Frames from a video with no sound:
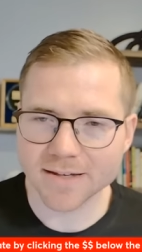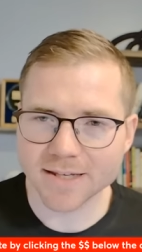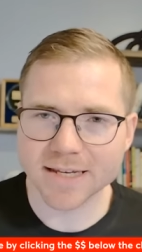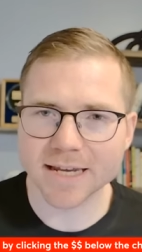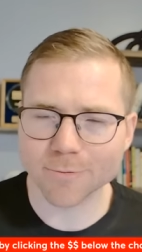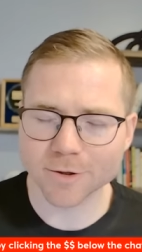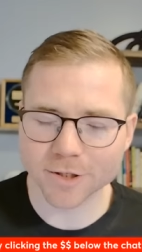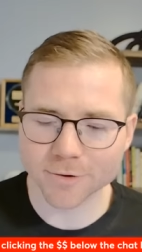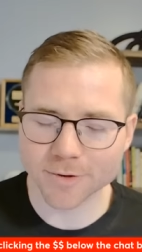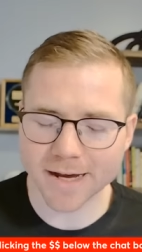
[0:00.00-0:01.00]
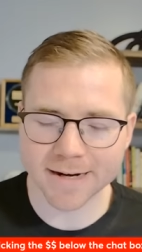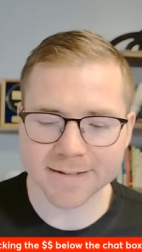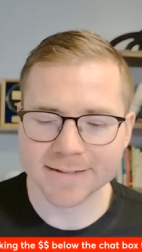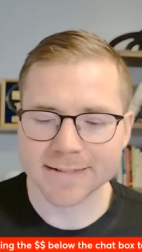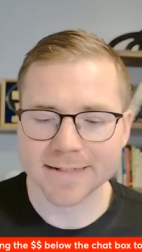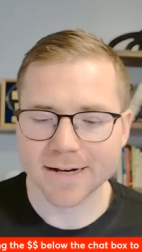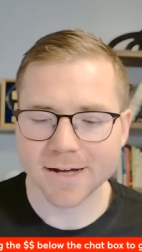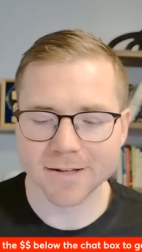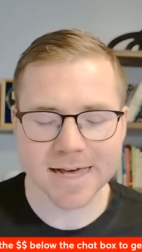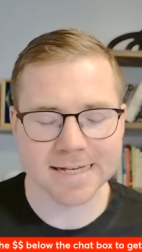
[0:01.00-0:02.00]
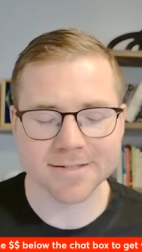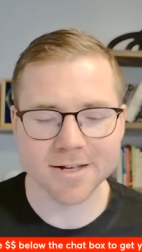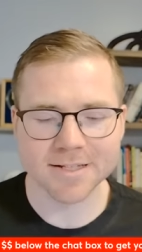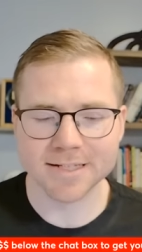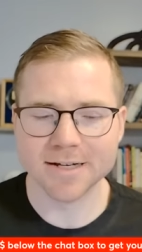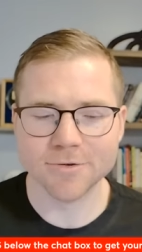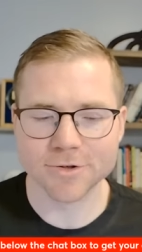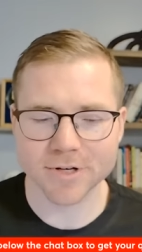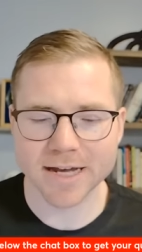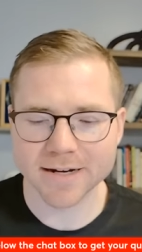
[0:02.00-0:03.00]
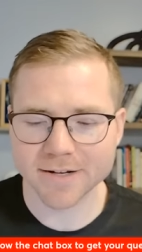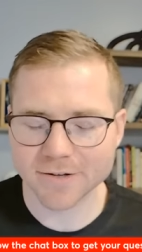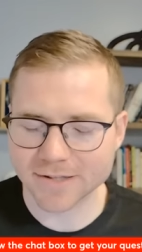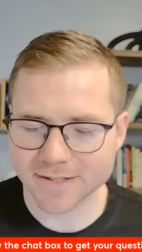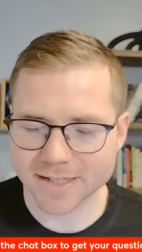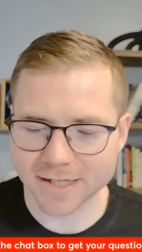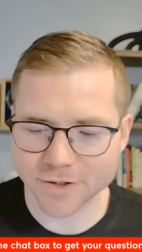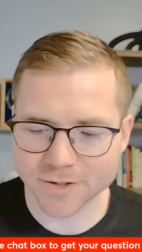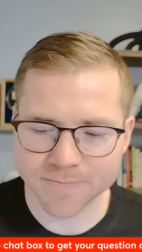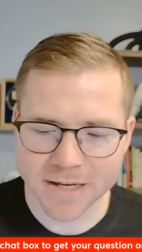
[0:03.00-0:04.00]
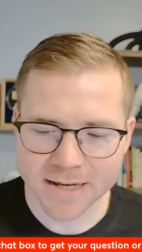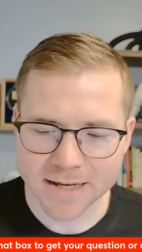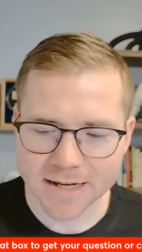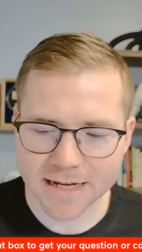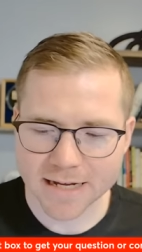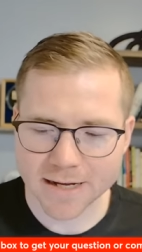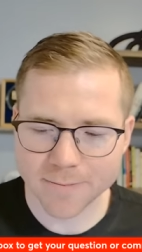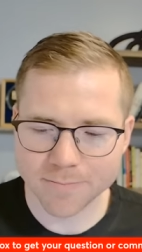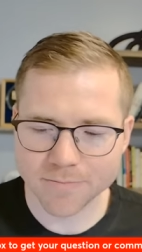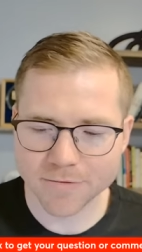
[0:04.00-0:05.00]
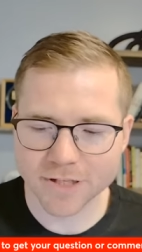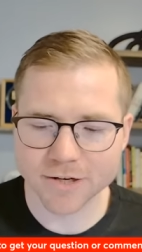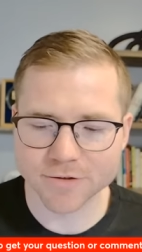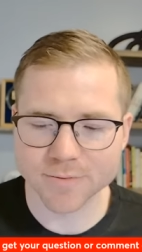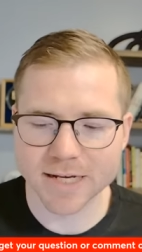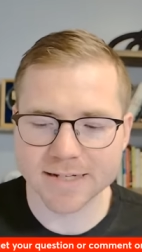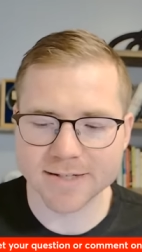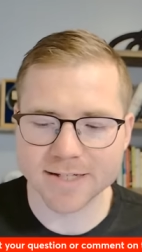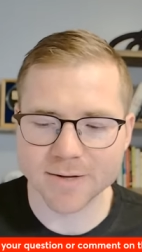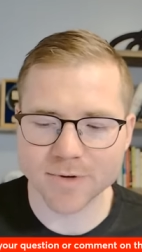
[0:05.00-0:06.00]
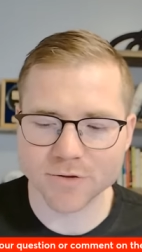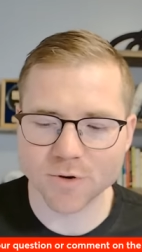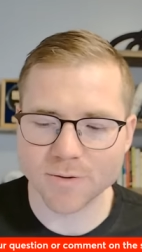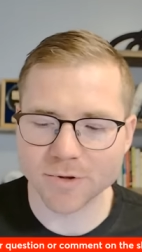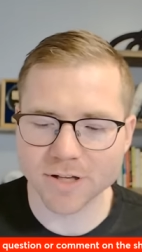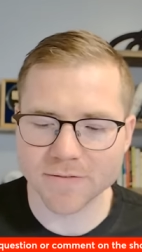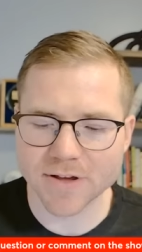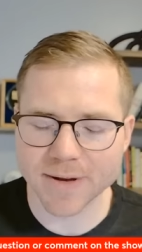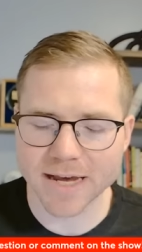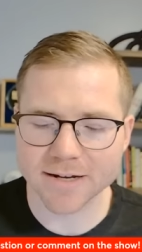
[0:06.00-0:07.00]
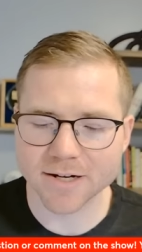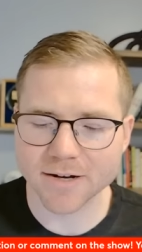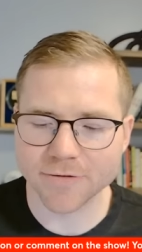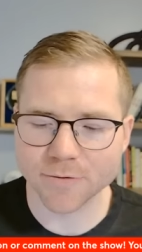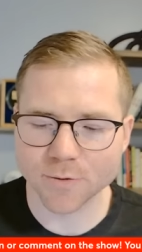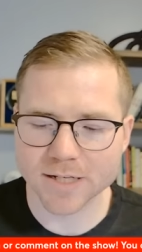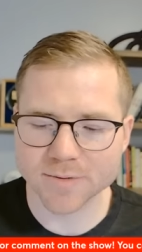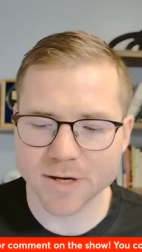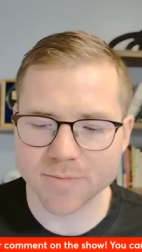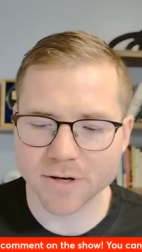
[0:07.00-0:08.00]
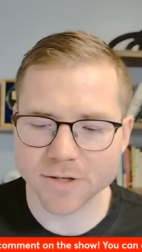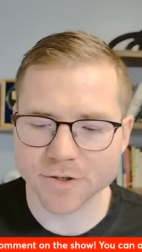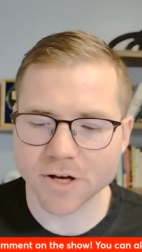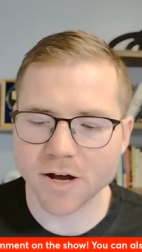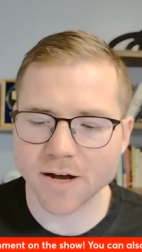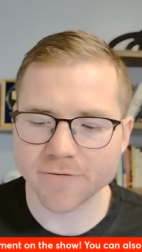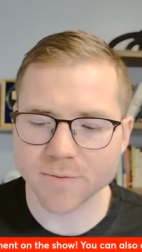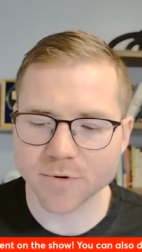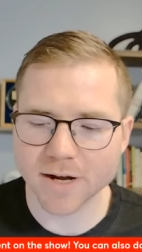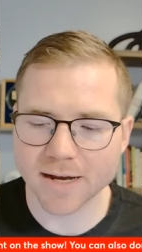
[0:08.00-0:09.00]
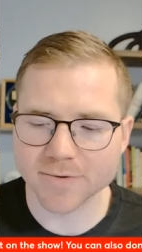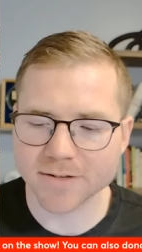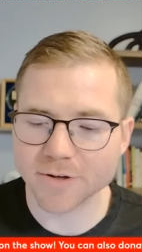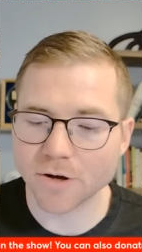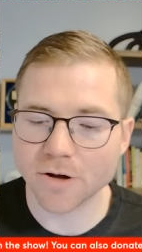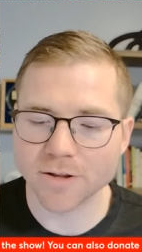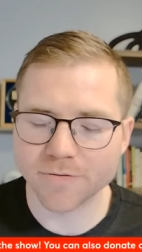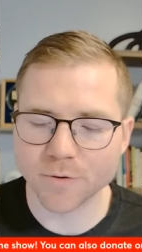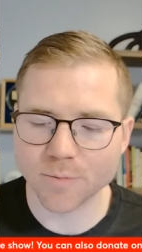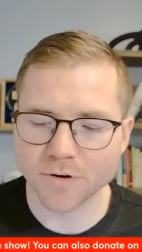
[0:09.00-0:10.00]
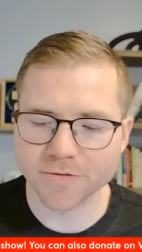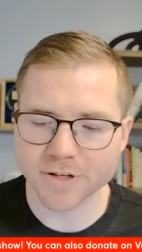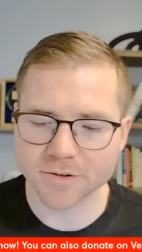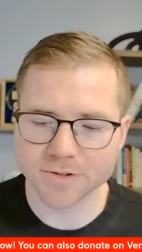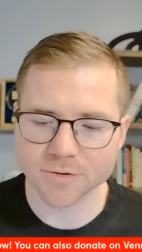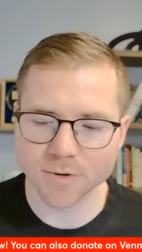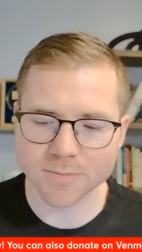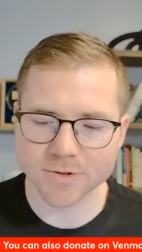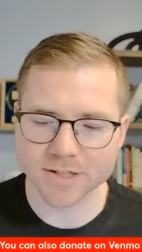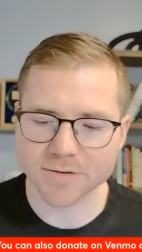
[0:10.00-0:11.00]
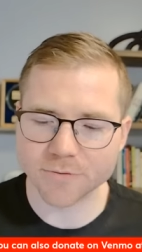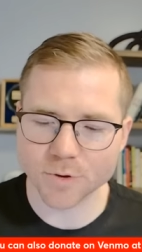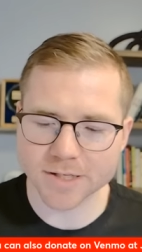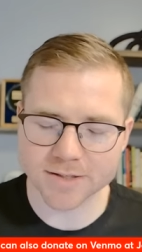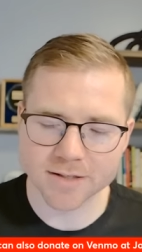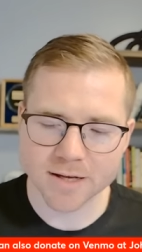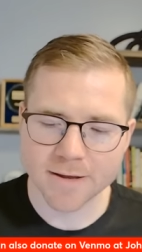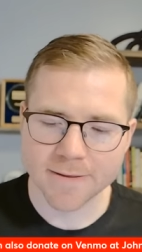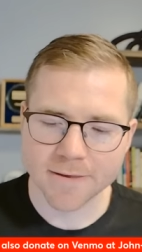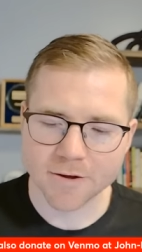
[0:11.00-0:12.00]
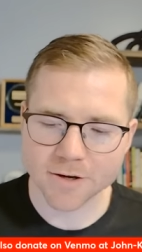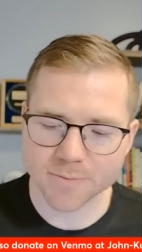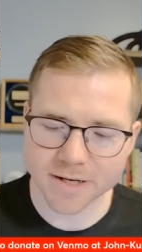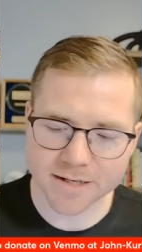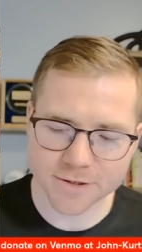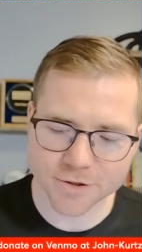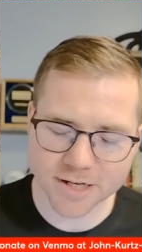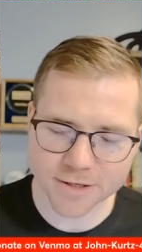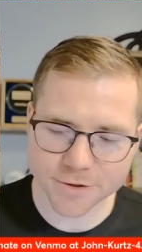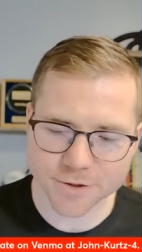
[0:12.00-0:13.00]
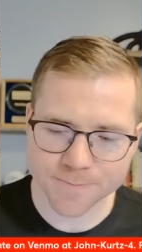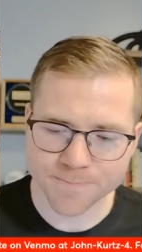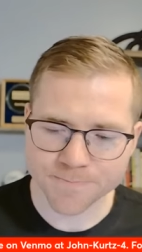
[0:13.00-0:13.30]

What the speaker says: You can't really do that. Last line that Dellinger had here in this section. Leaders from the ACC and Big 12 believe they pack enough of a resume punch, often perhaps even on the football field, to represent a voice on impending change.